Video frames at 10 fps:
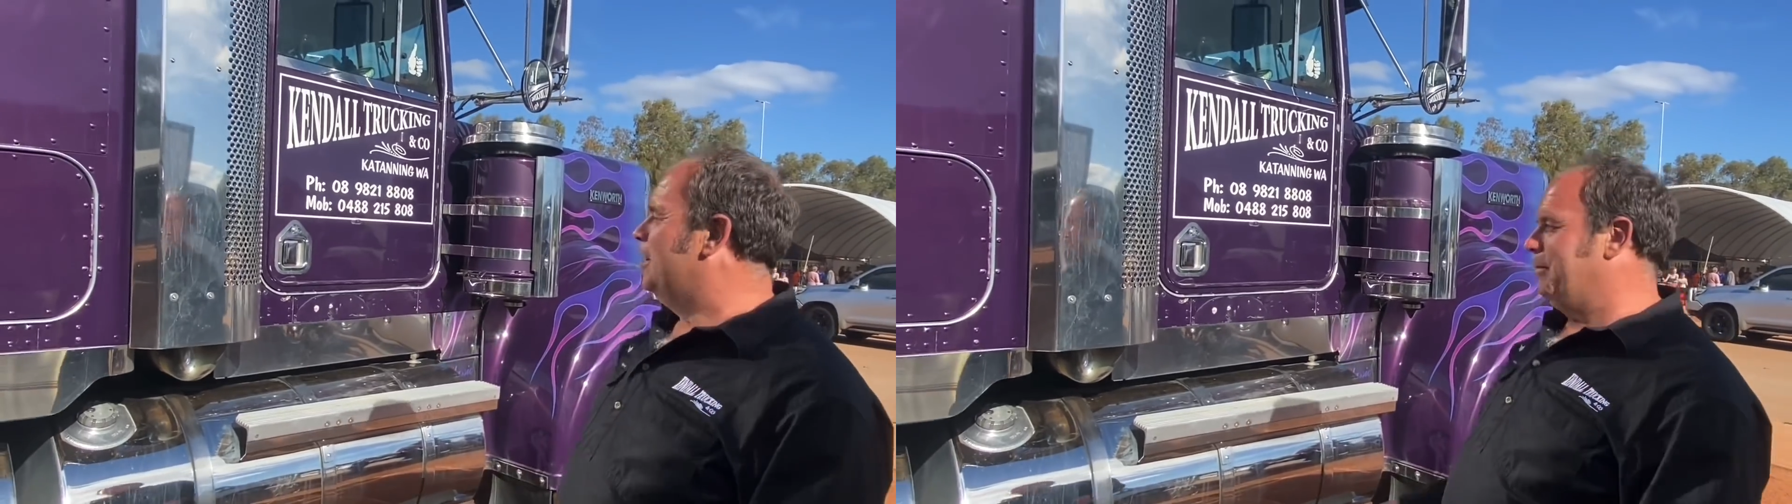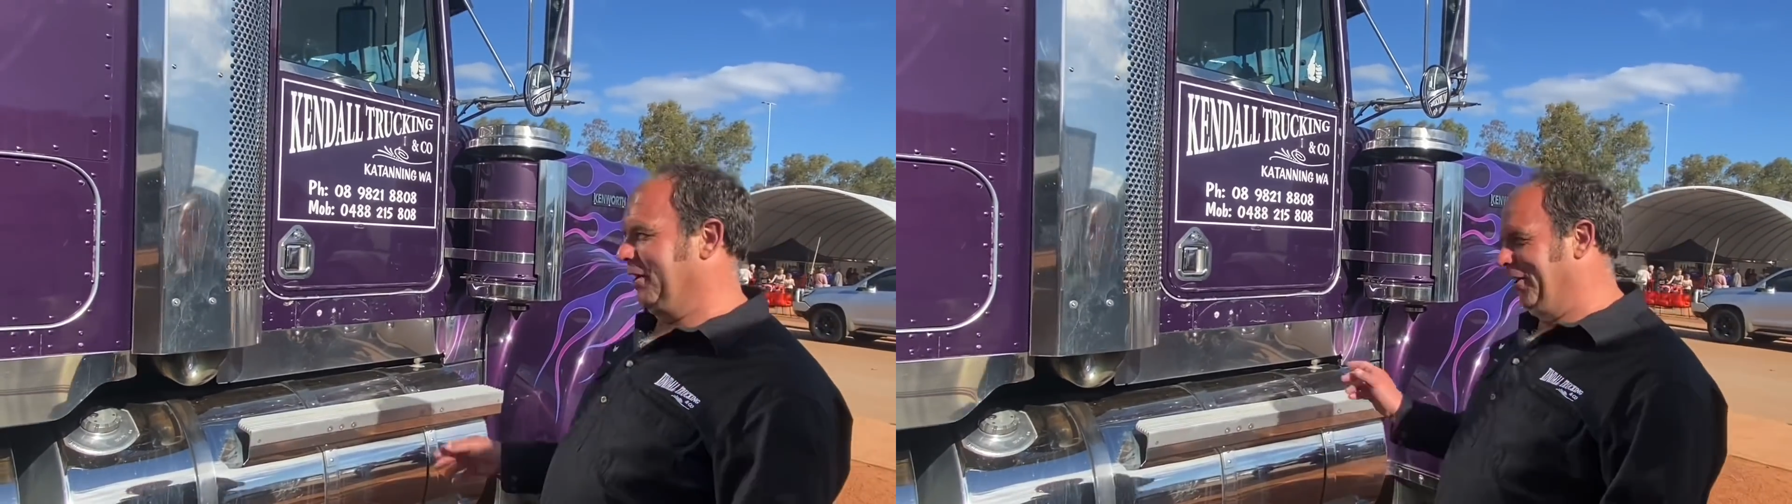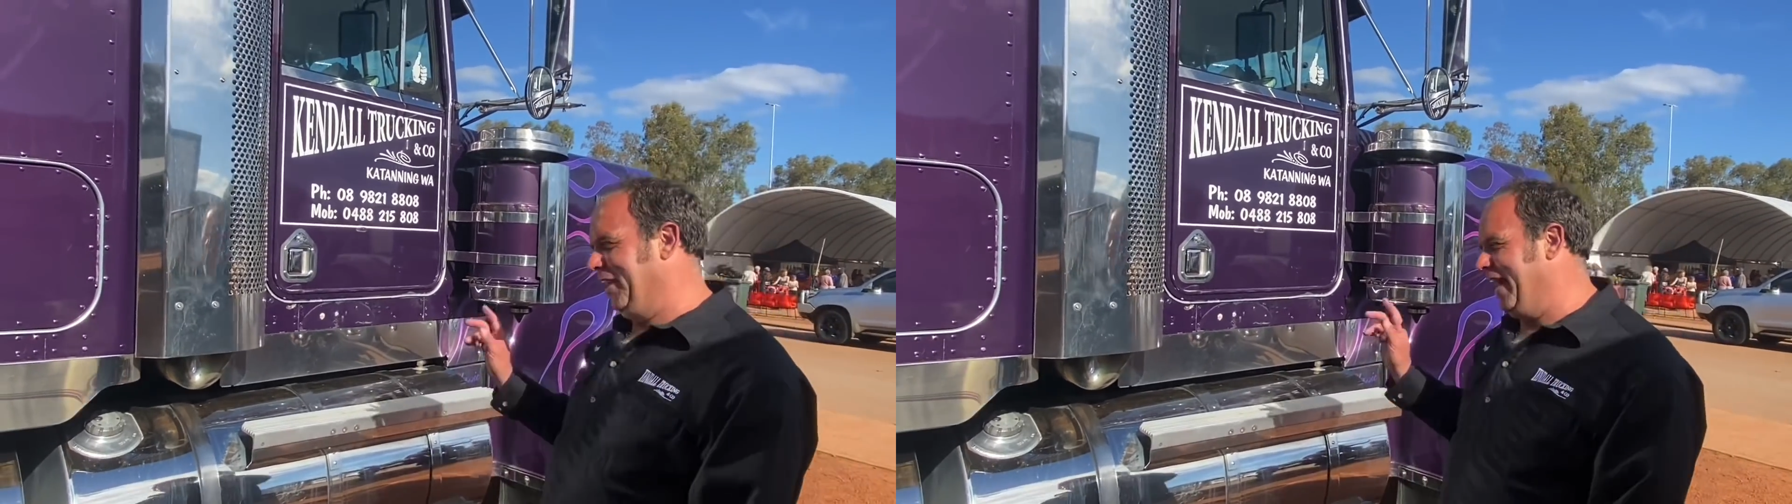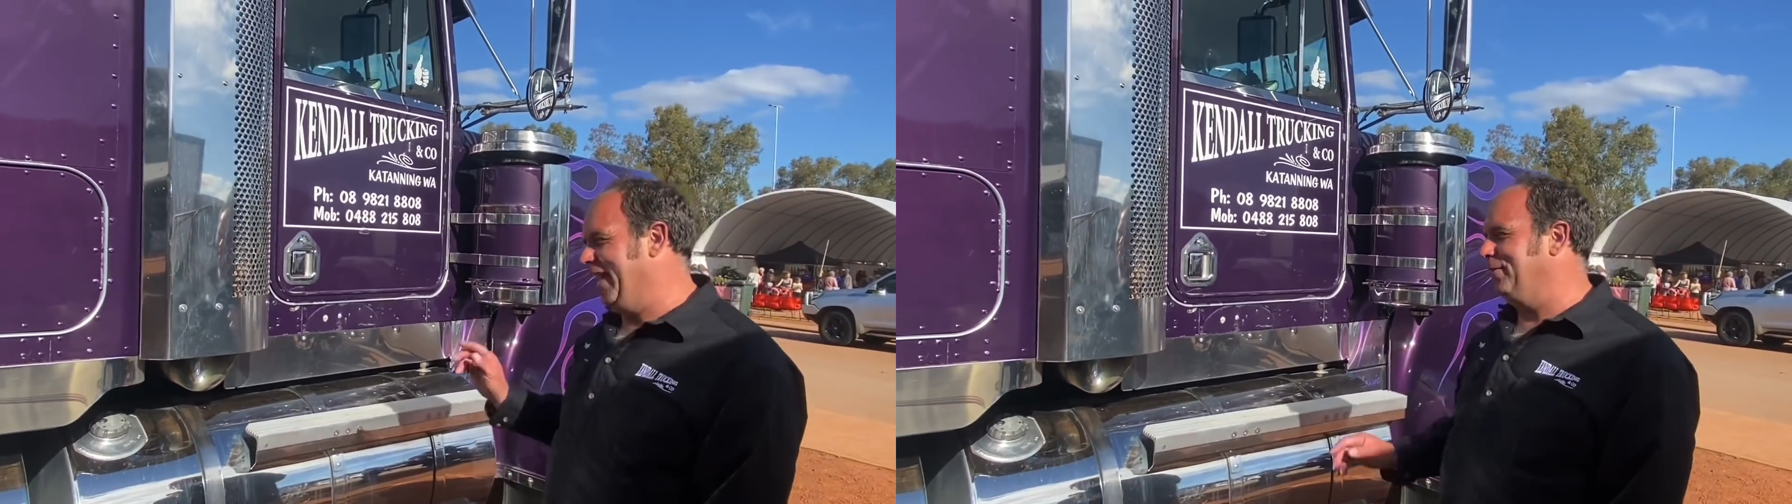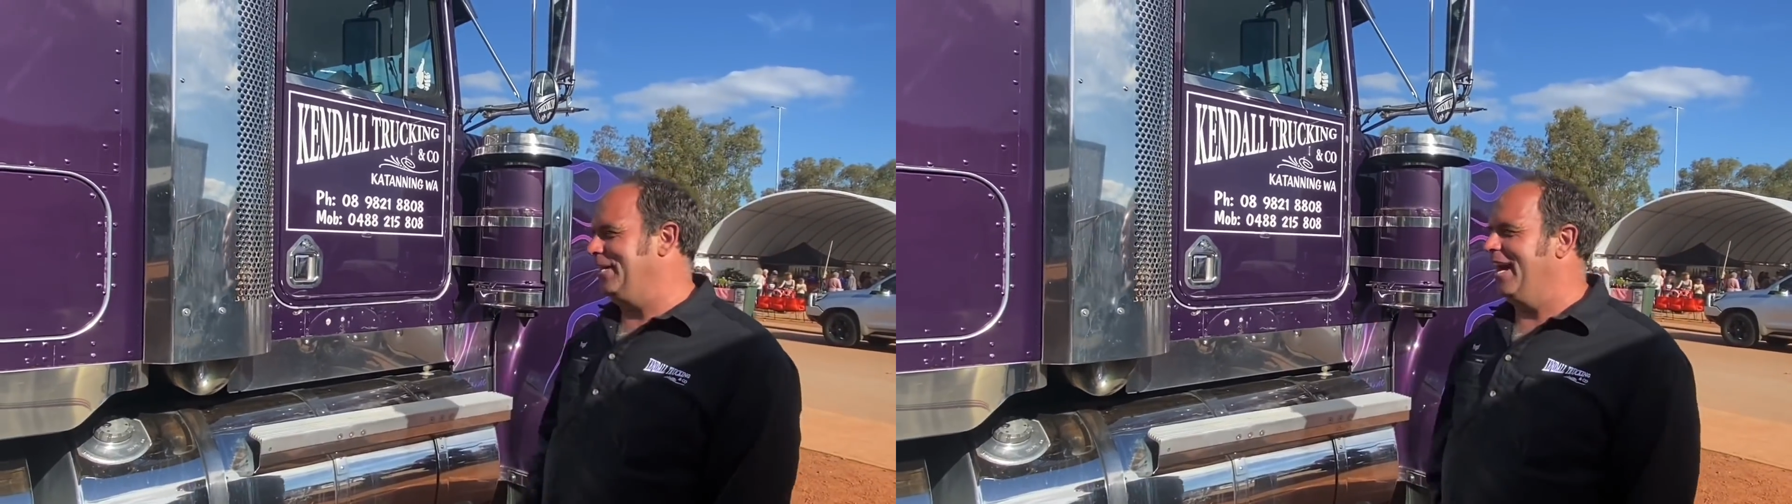But I got an
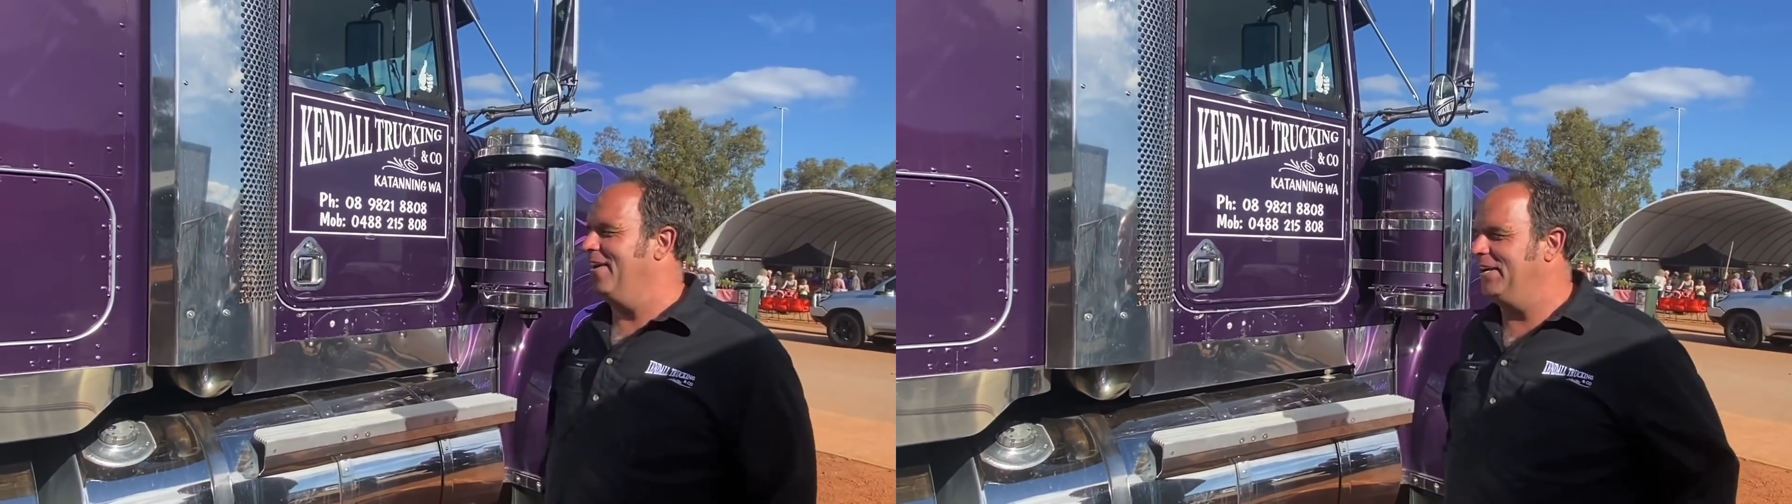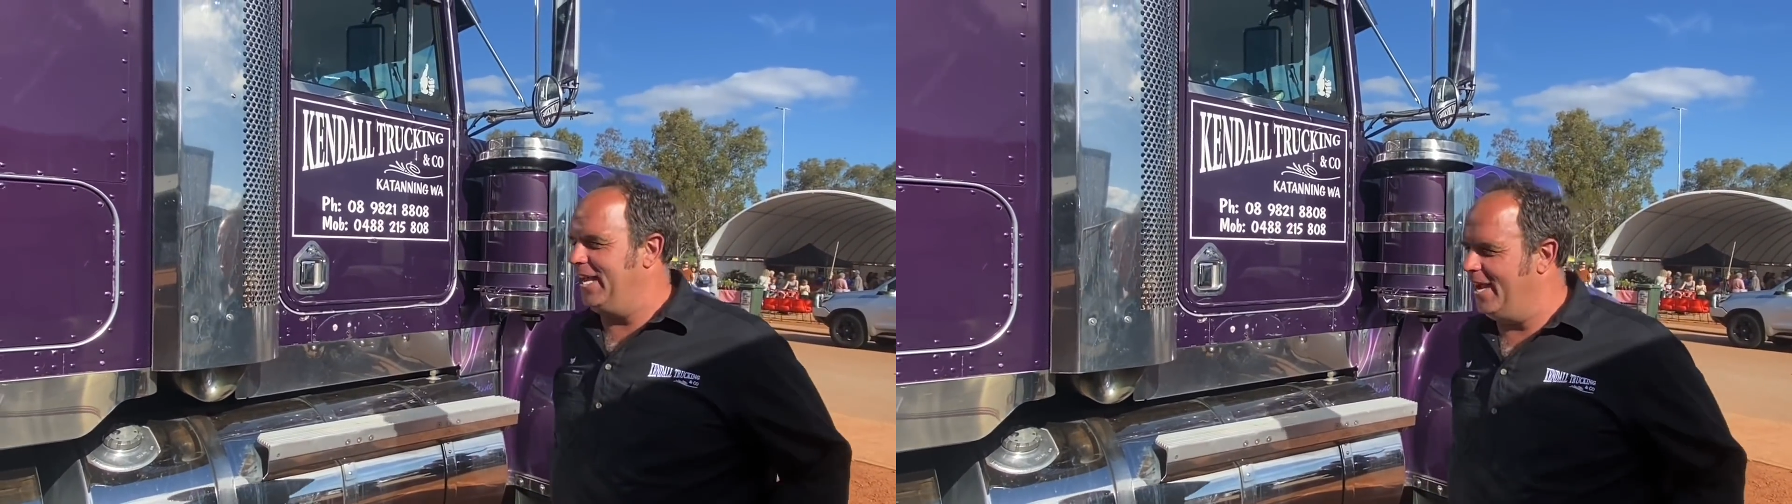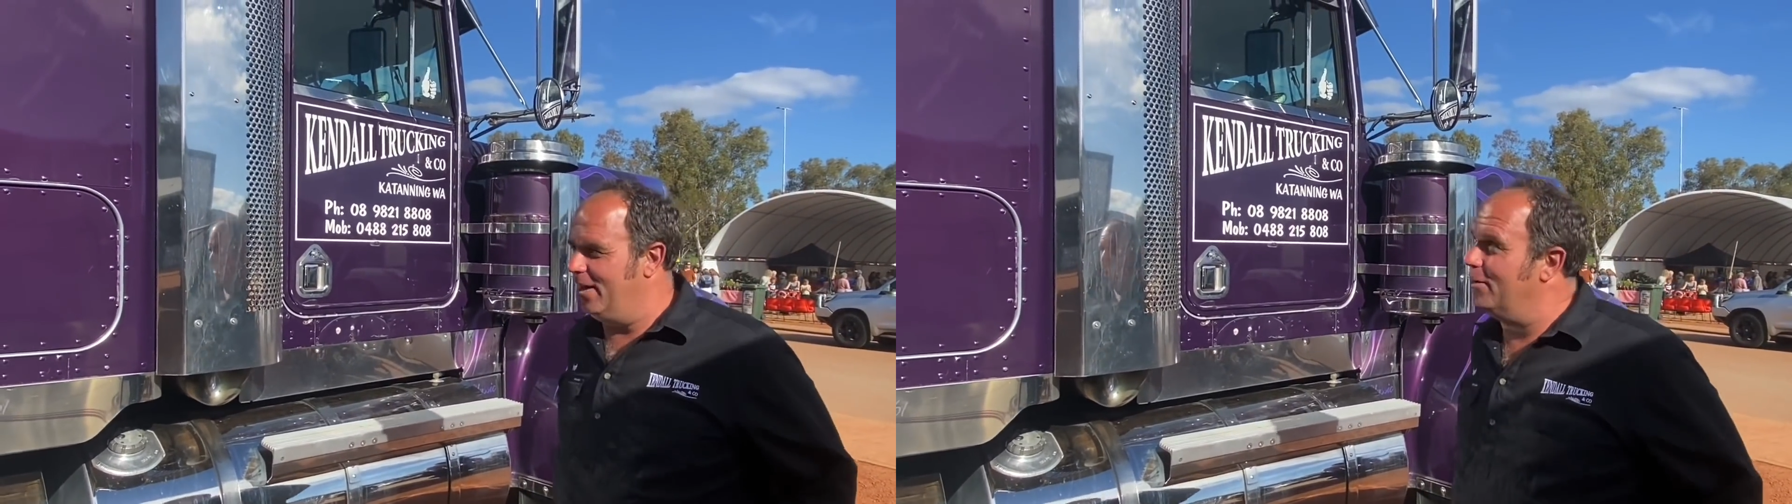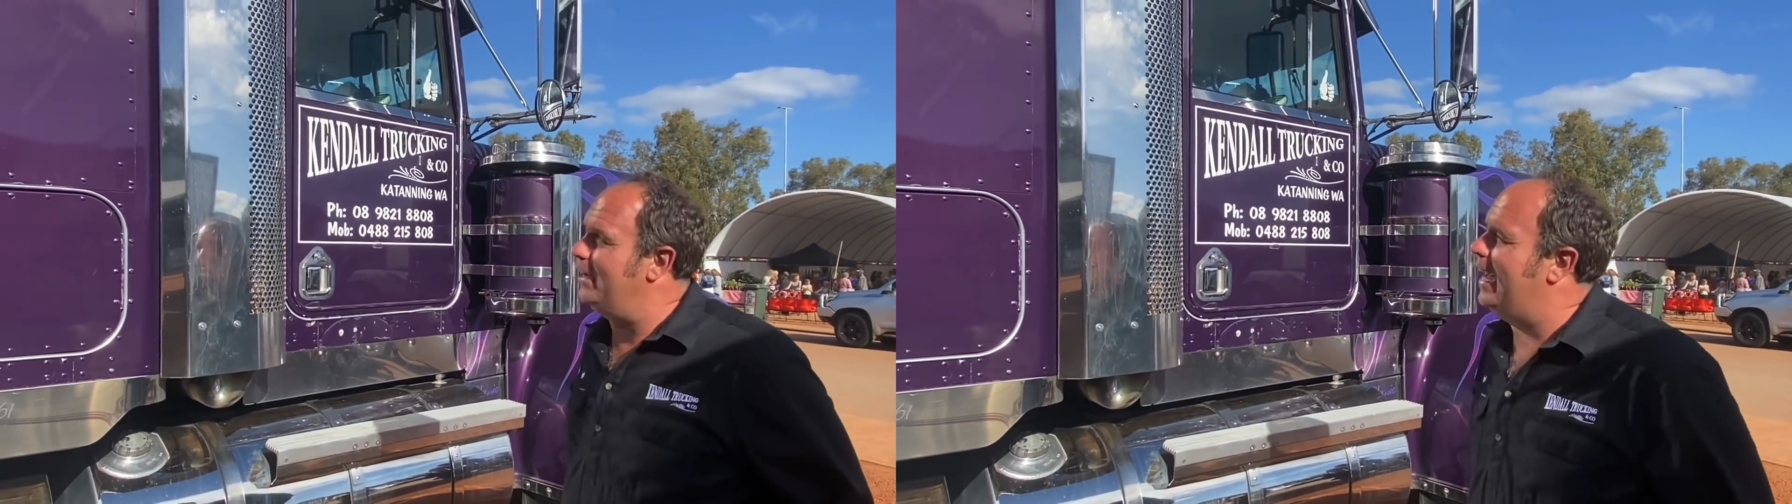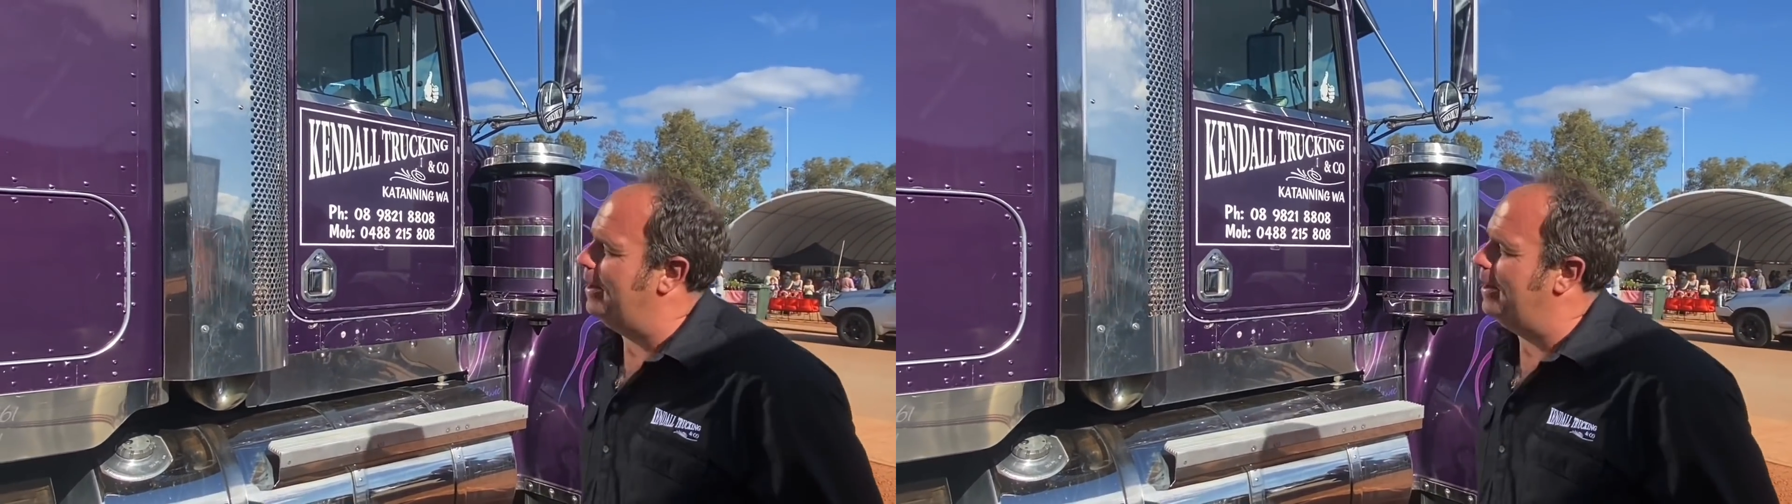air window in there, and